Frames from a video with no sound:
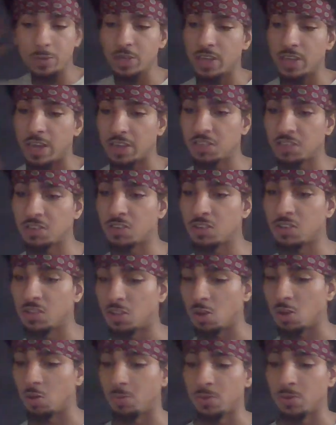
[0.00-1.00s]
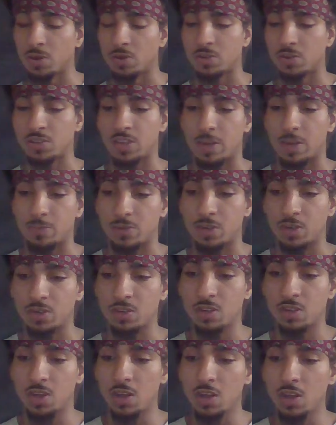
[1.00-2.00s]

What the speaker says: attaches to the opioid receptors.